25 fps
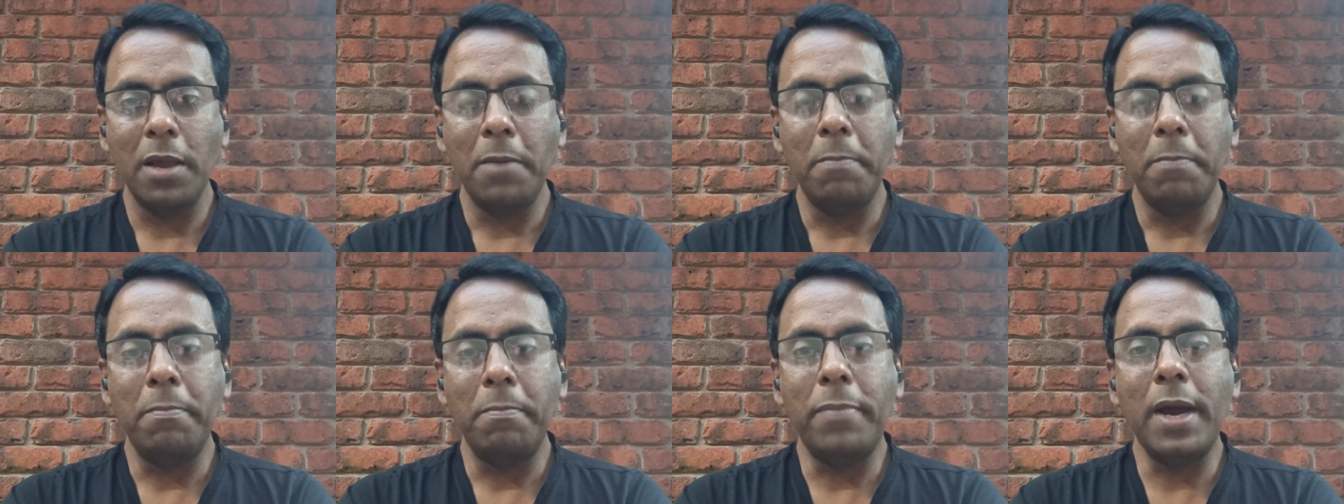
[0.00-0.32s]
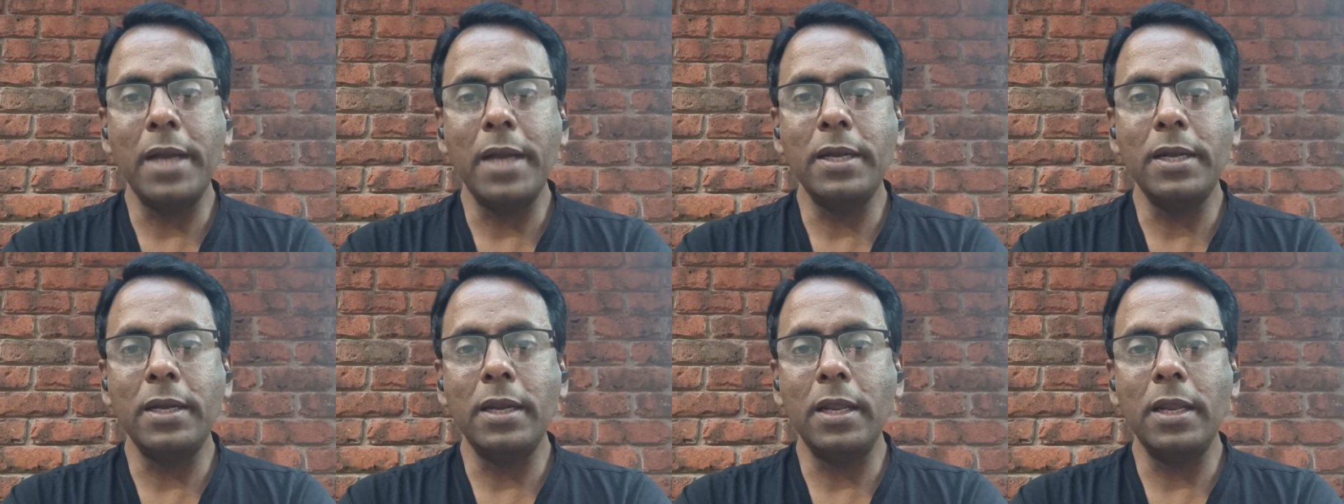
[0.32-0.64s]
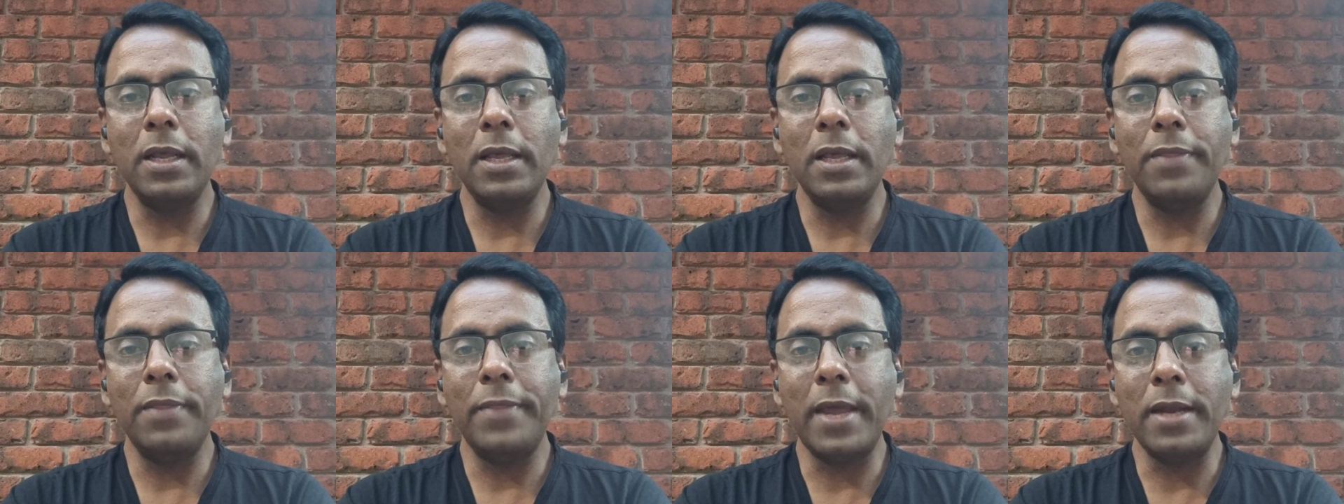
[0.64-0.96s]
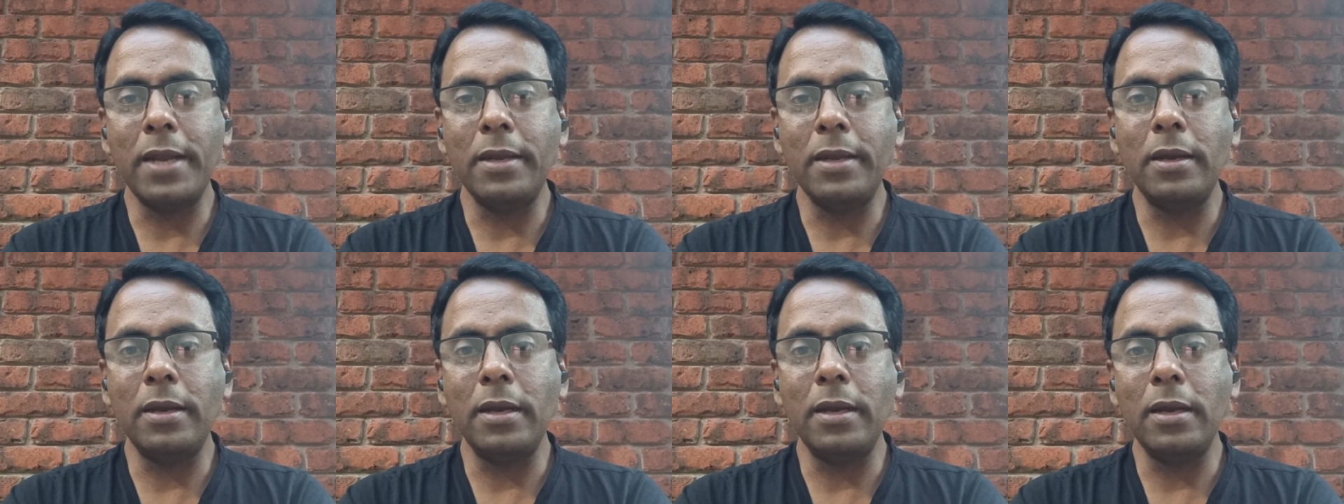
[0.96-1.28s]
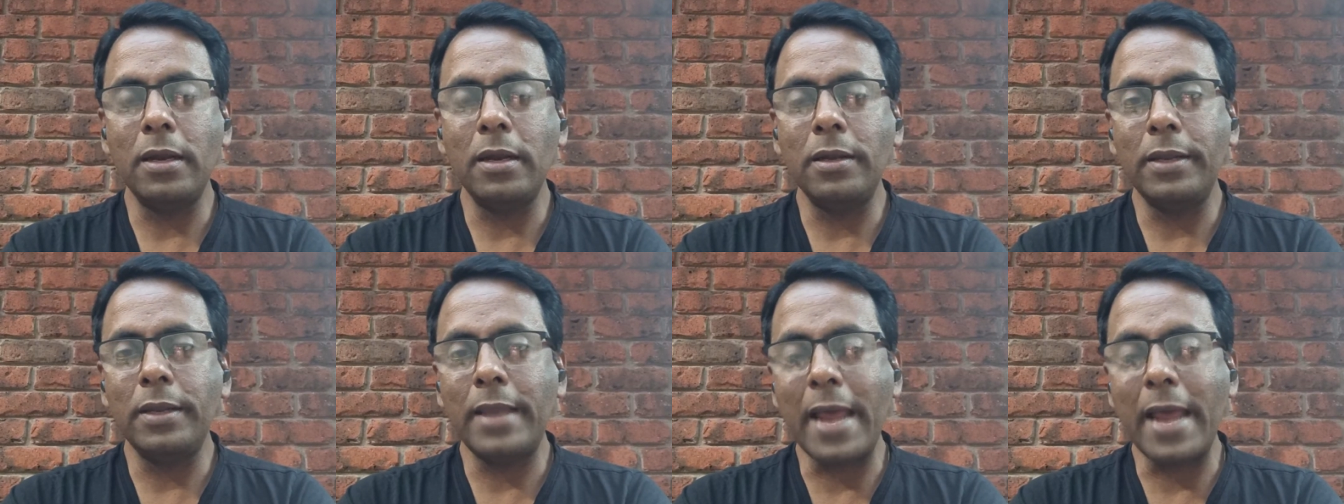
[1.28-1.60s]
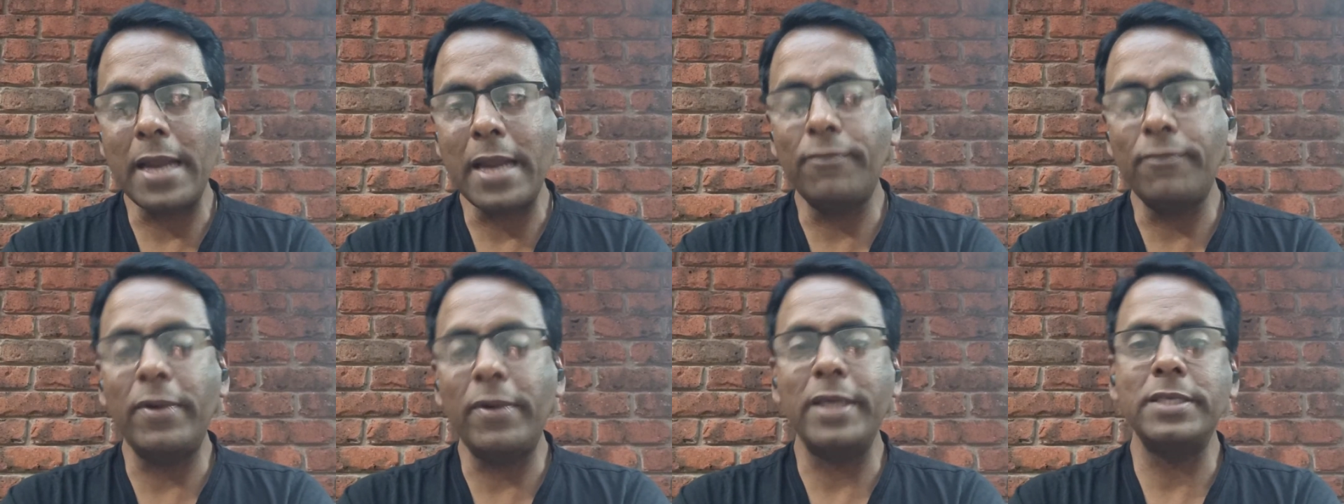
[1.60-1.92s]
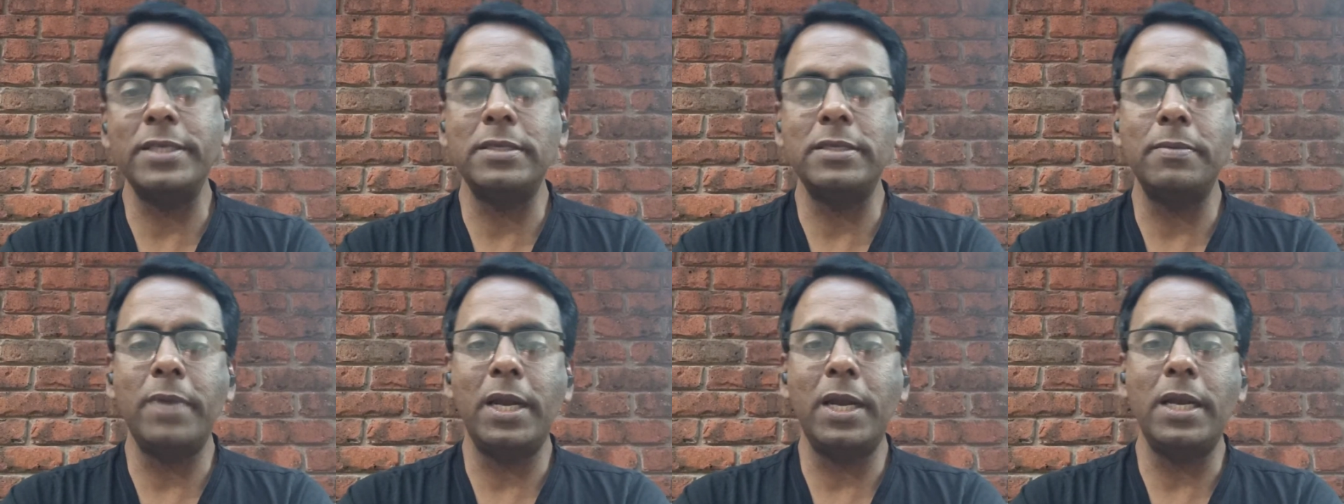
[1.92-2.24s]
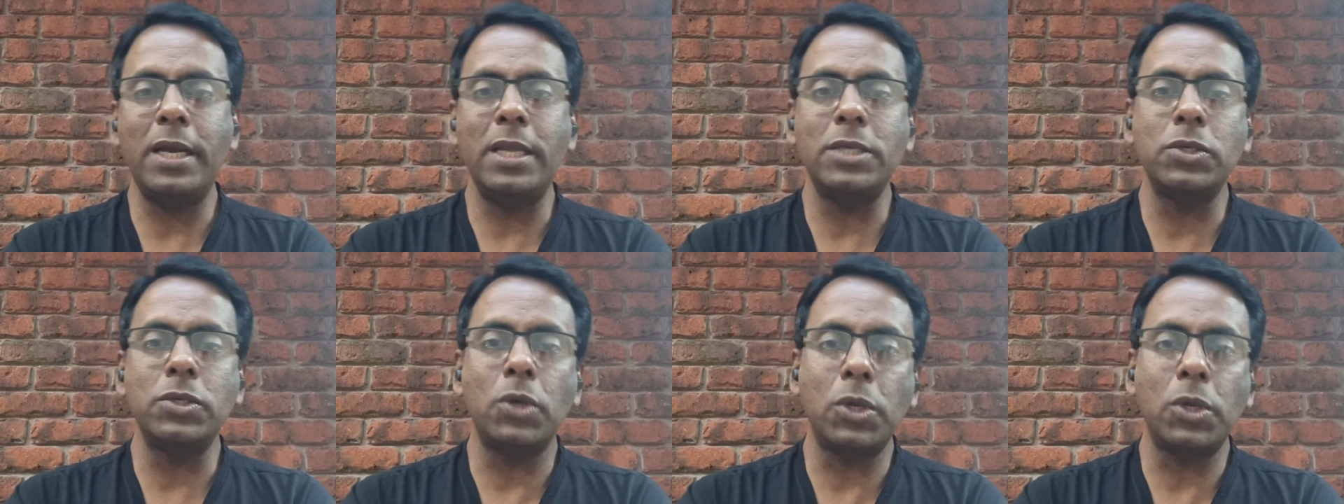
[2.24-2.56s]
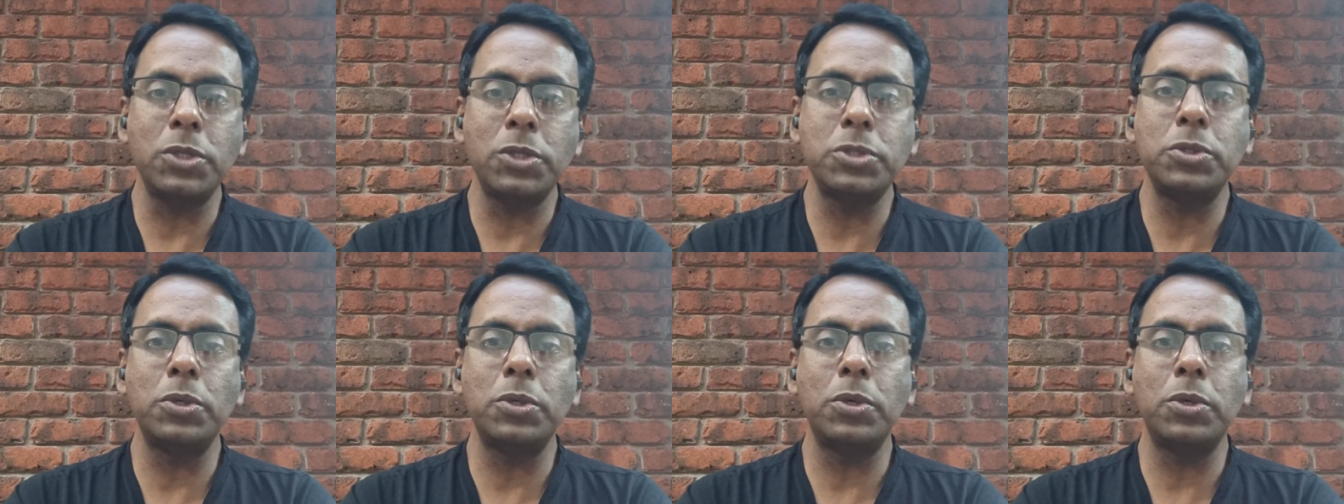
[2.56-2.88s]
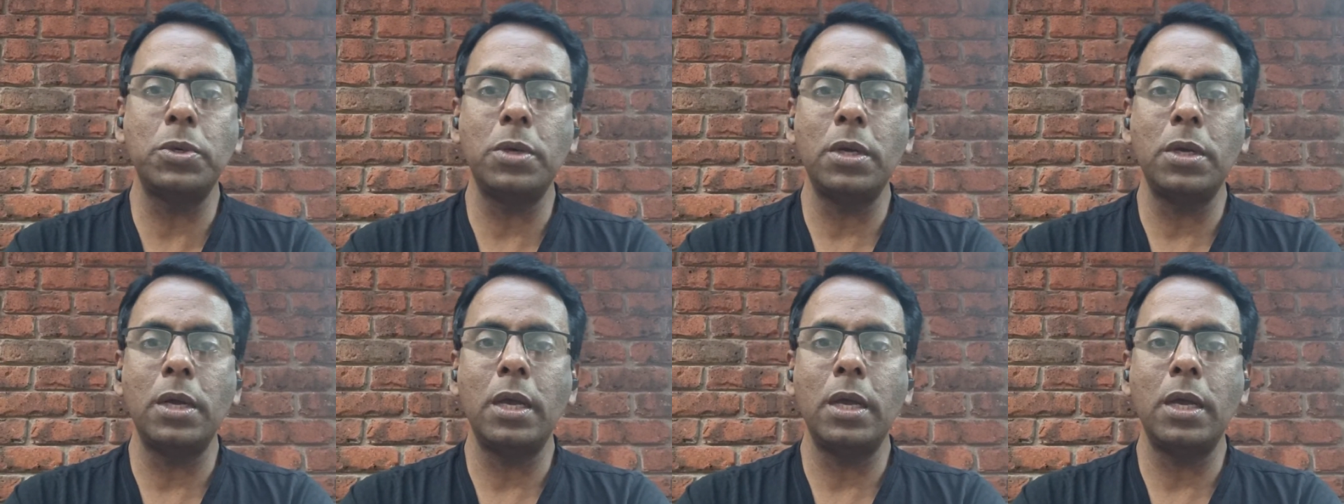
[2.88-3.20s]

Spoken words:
But that flexibility is also,